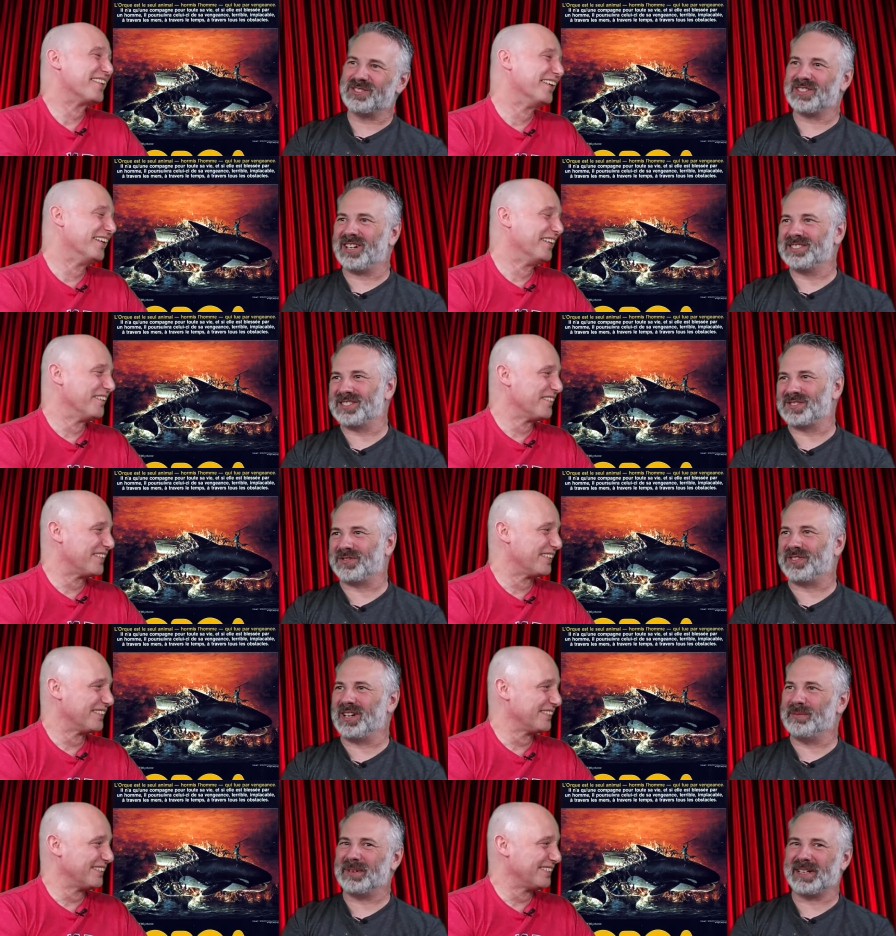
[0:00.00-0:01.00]
Speaker 1: Jaws is
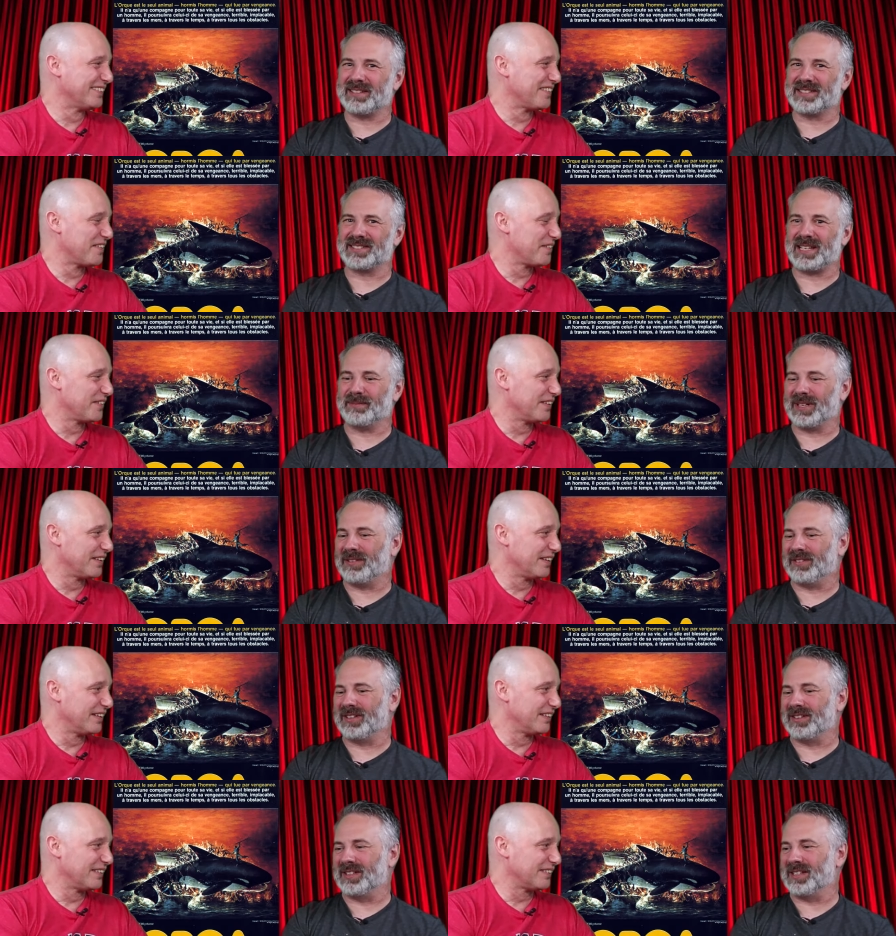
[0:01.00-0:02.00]
fun, but not the same
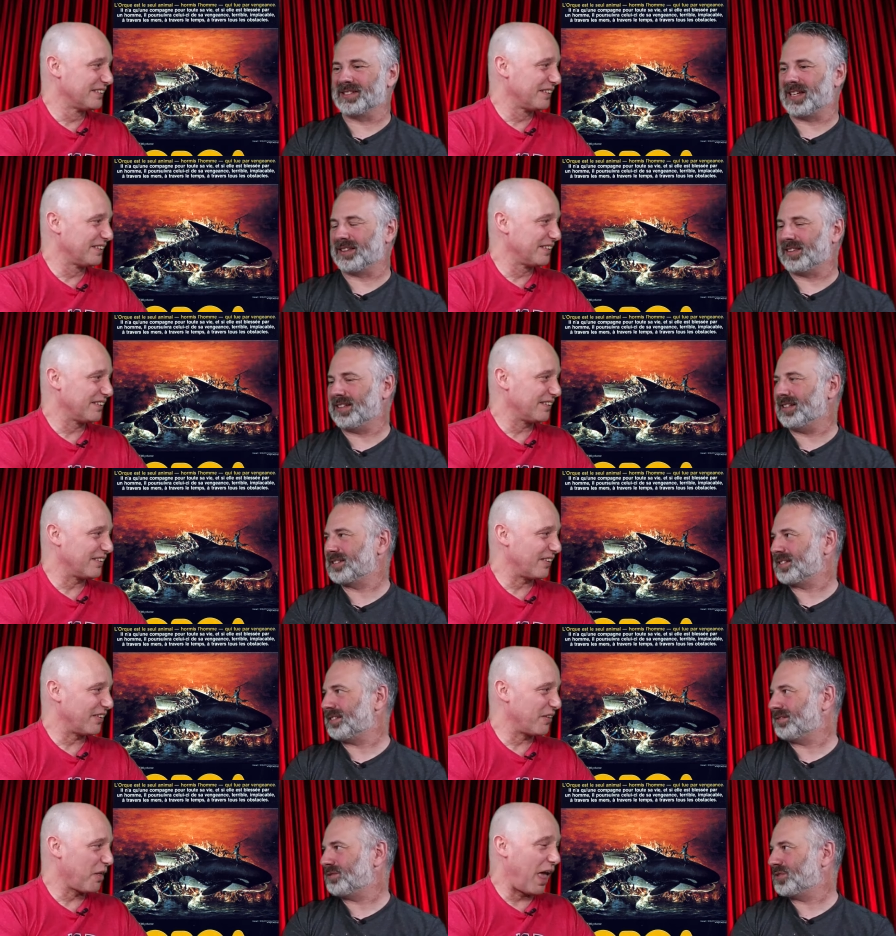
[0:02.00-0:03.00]
level as like this
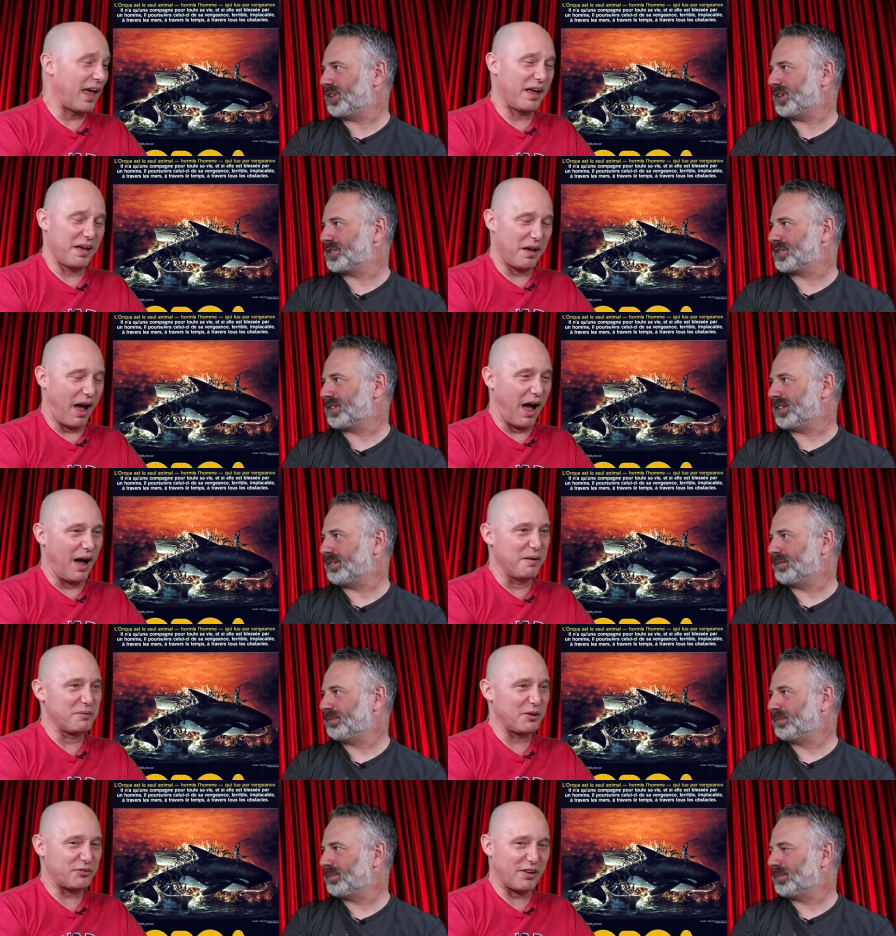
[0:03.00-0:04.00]
and Jaws 3.
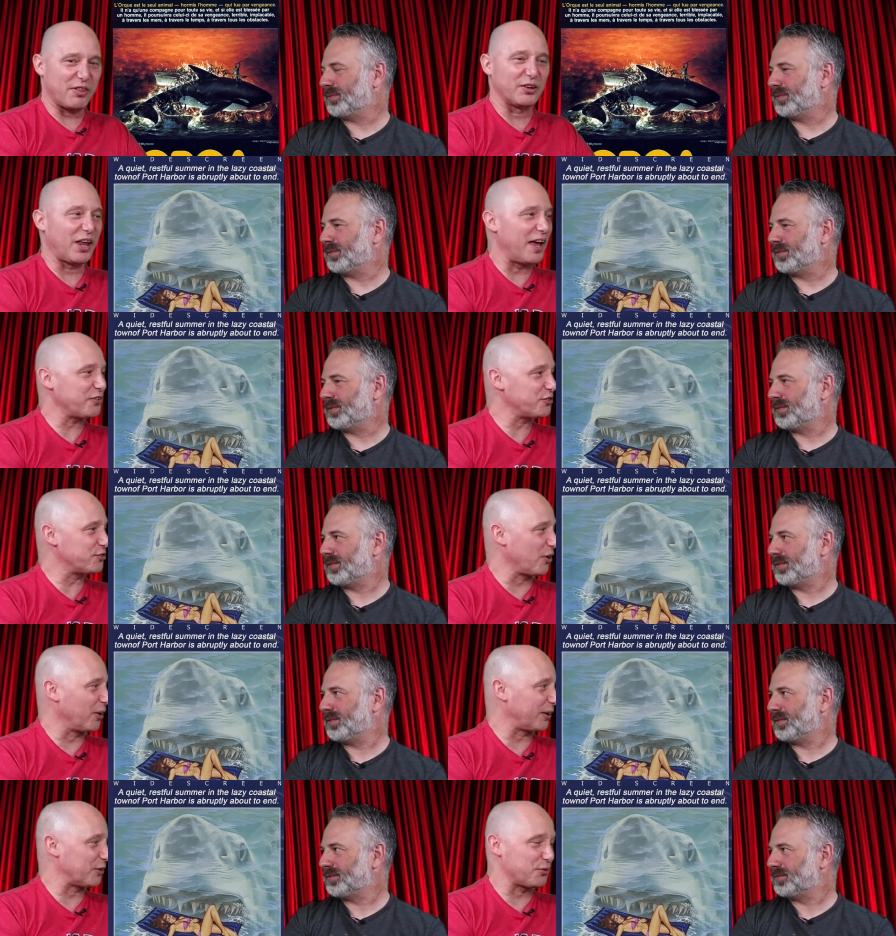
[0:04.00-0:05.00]
Speaker 2: I'm going to say The Last
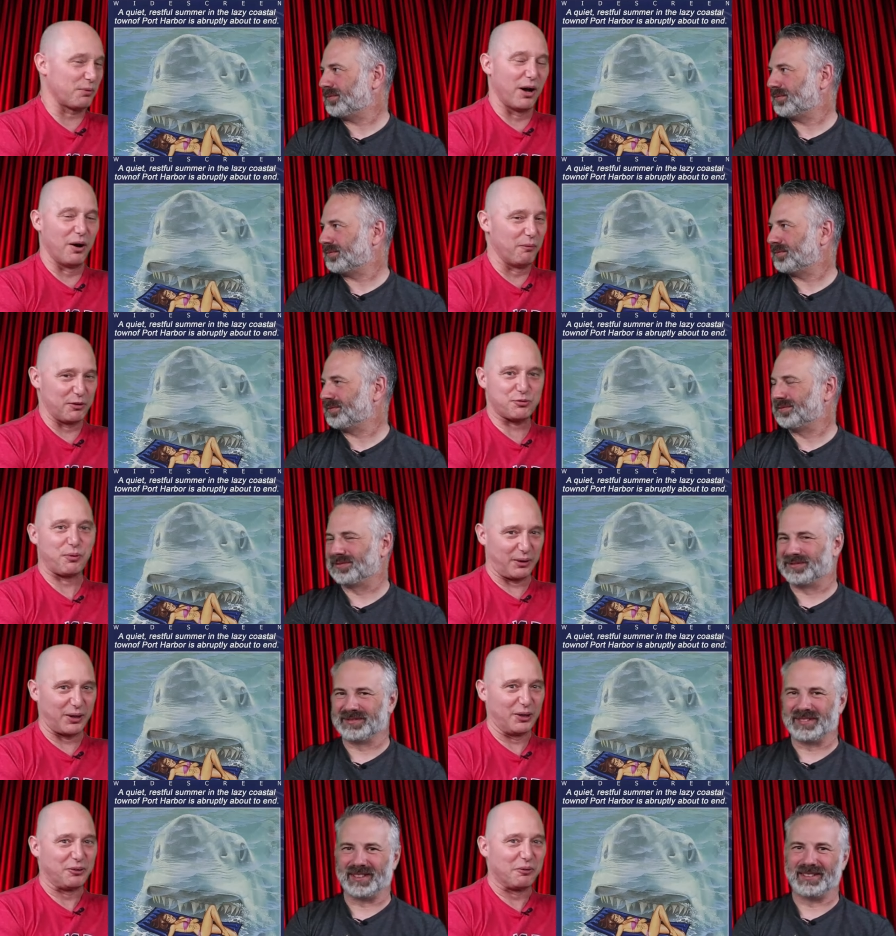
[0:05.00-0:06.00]
Shark as well, which
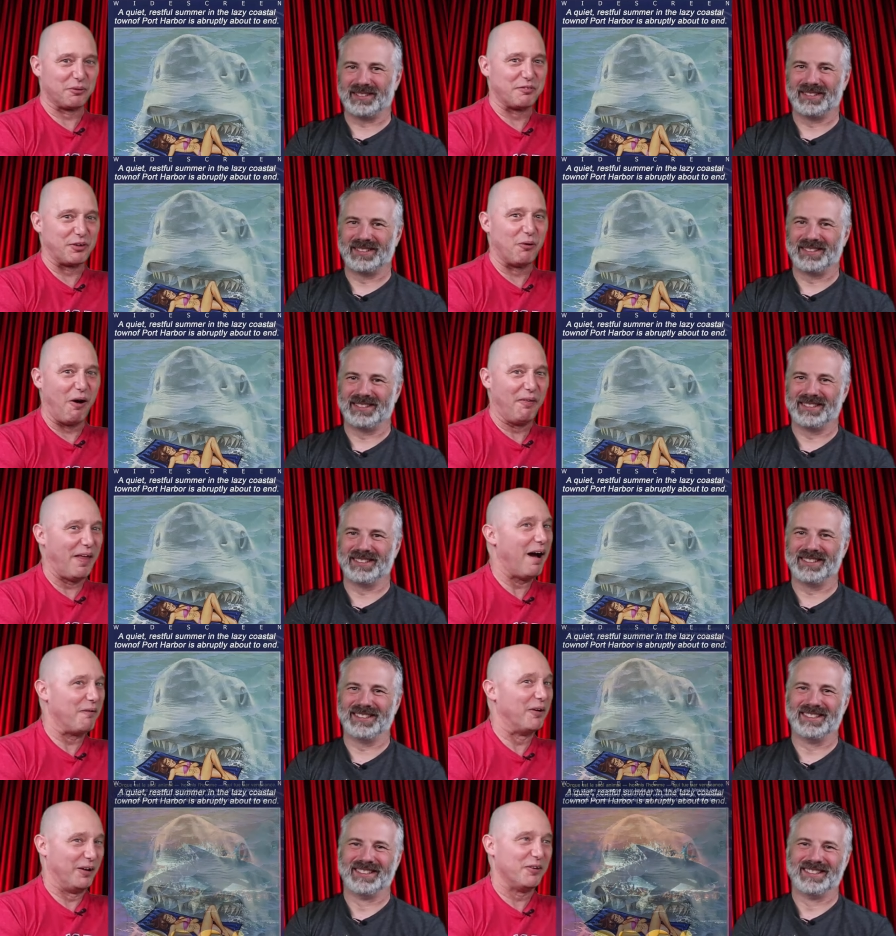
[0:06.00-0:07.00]
we're going to do a review on
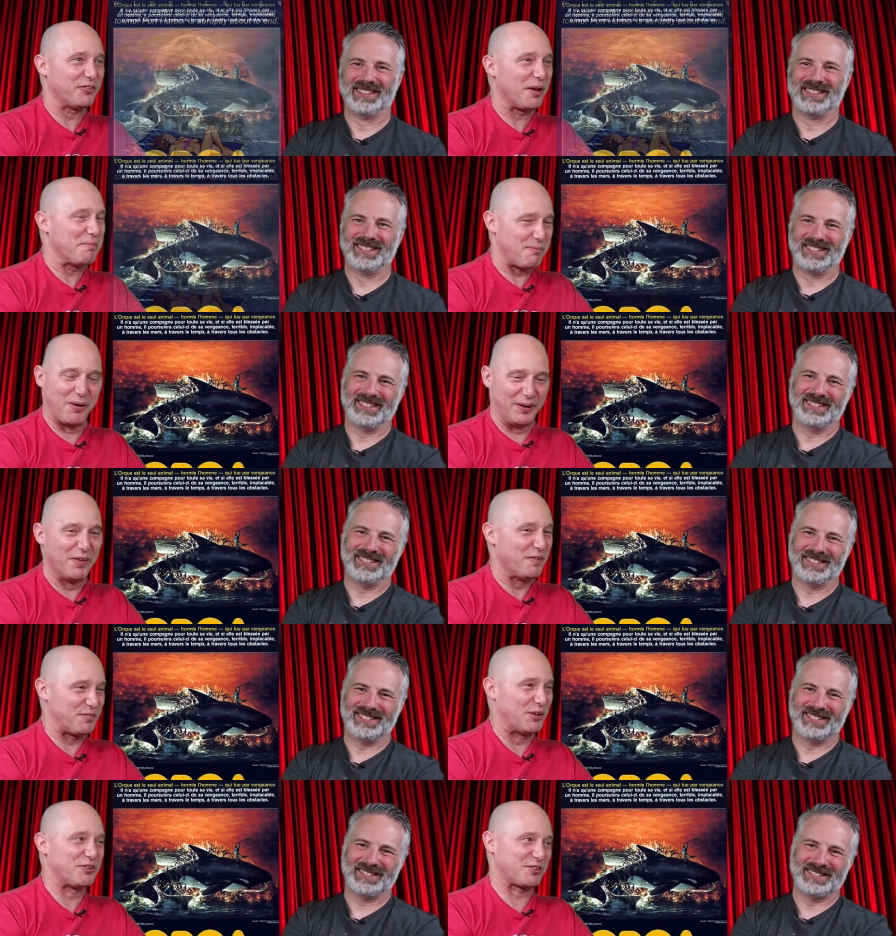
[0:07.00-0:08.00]
that one at some point in
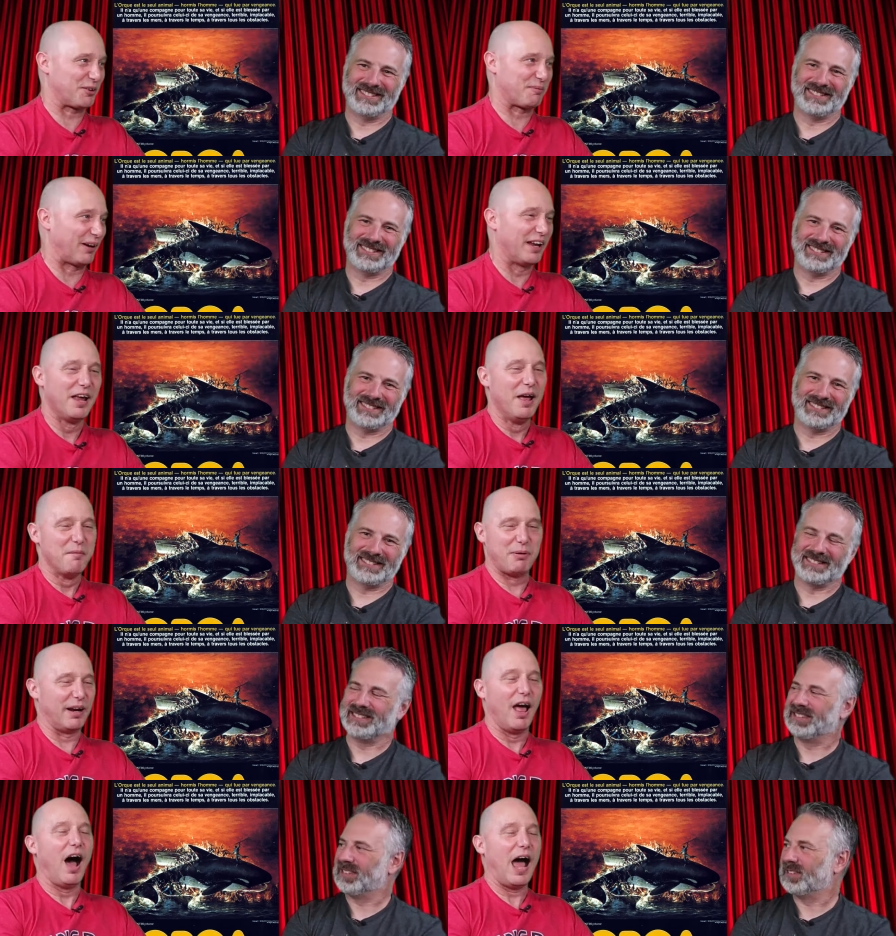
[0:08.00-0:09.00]
the future. But
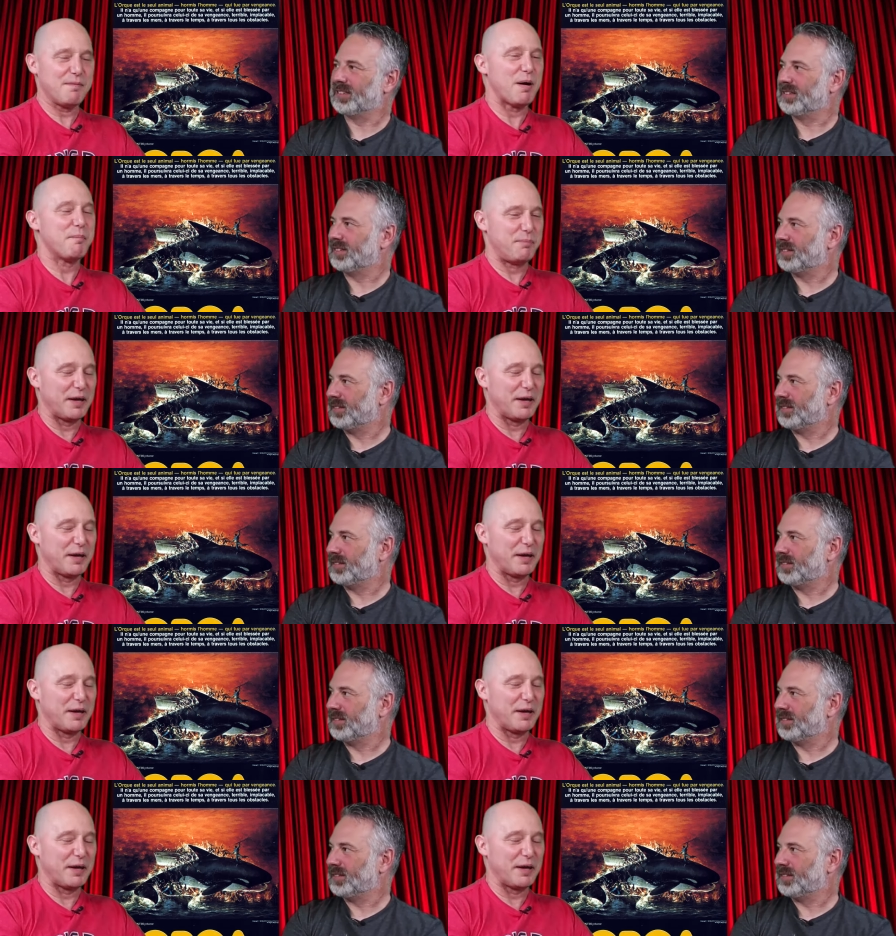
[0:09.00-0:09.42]
but I'm a